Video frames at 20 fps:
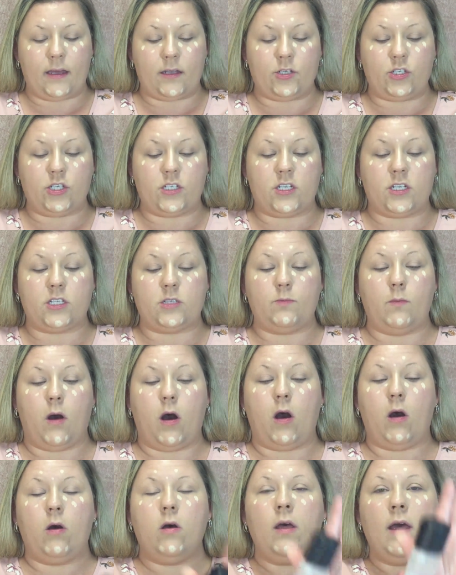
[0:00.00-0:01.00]
just a
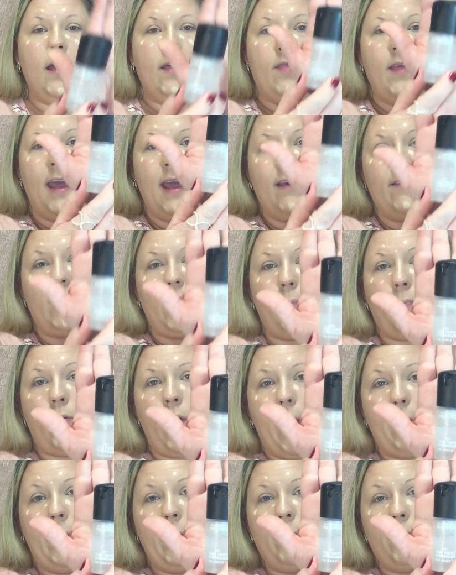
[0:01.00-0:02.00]
small thing of the
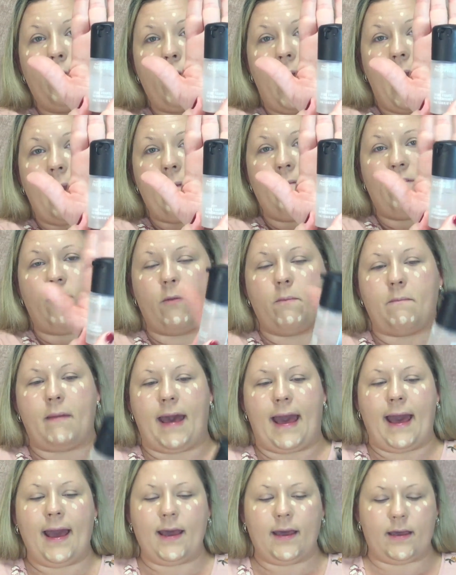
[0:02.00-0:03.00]
Prep and Prime from
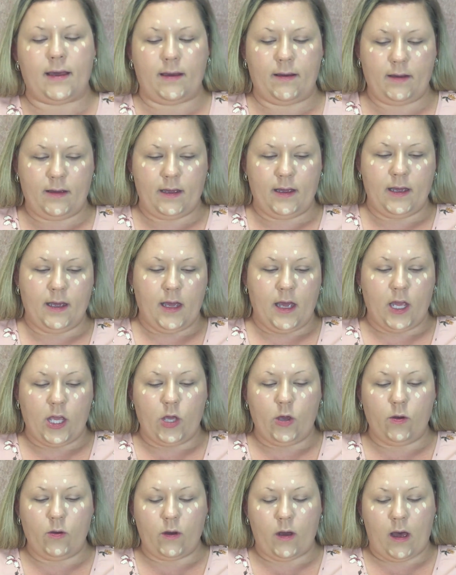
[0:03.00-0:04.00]
MAC.
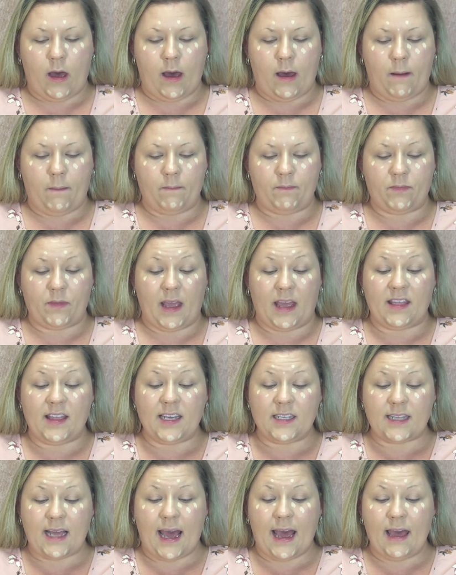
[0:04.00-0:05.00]
I
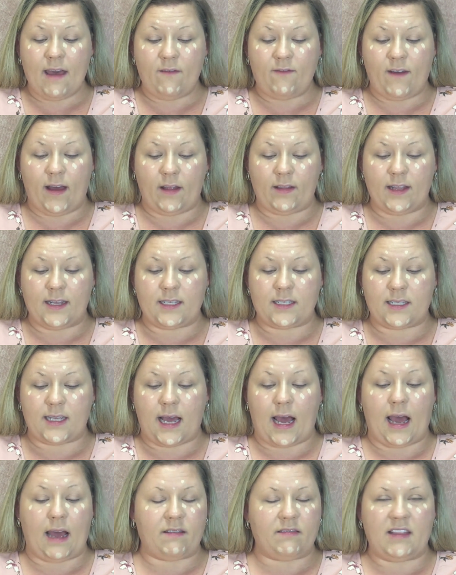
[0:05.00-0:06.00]
have found this
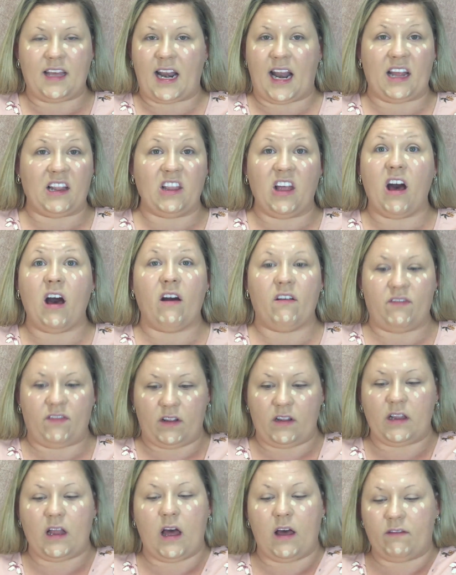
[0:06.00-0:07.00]
that I
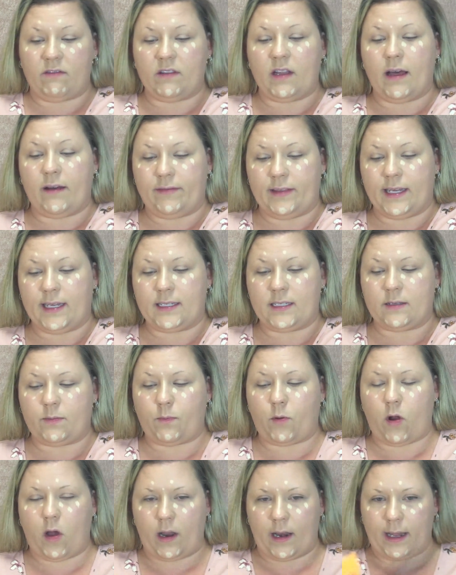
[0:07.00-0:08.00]
love this
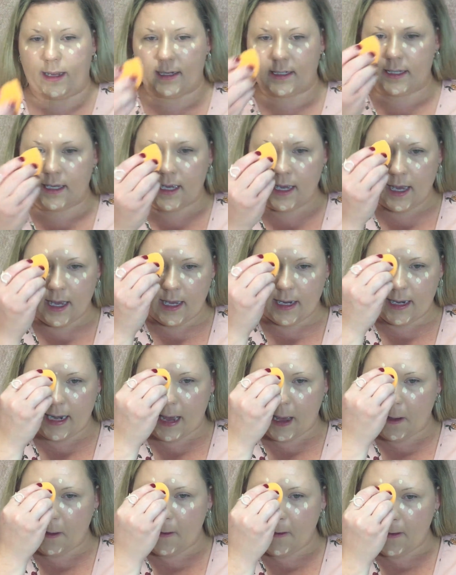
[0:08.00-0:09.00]
product.
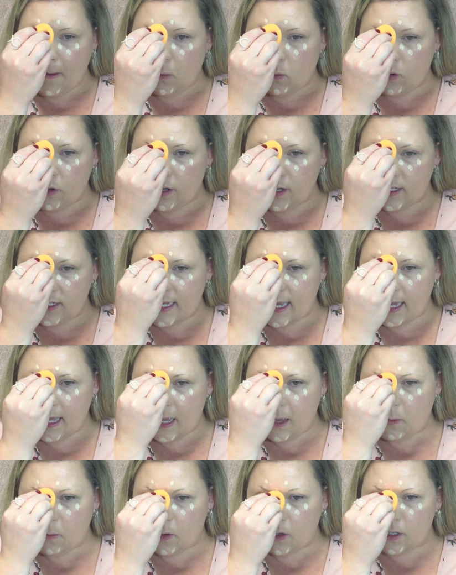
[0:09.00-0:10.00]
Now we're gonna take
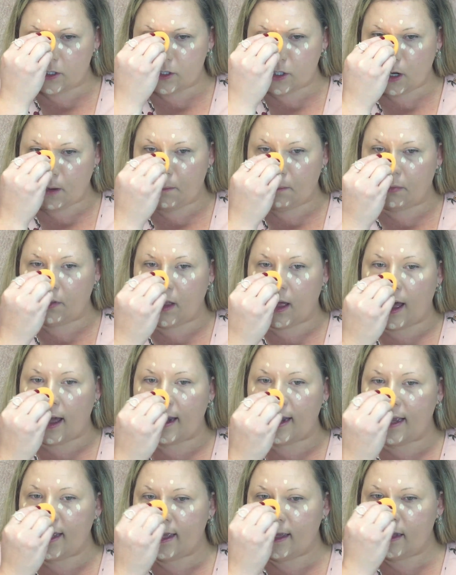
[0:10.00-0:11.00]
it and we're gonna start
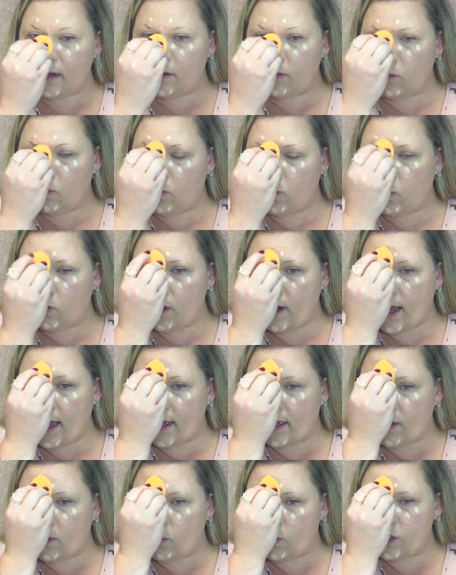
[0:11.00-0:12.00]
blotting it.
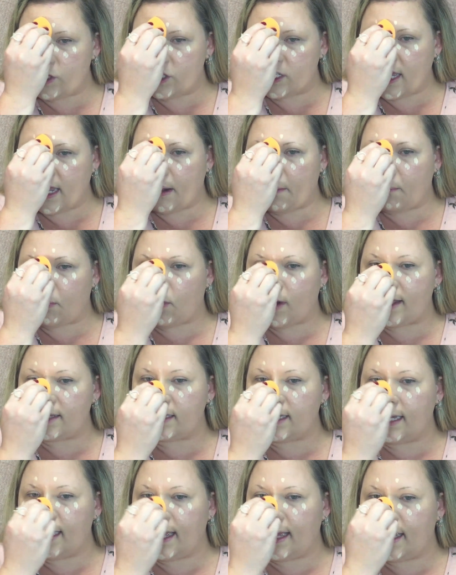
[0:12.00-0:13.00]
We're just kind of
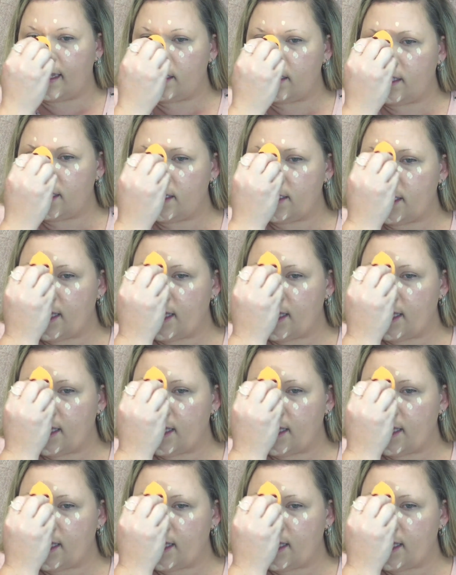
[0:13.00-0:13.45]
pressing it into the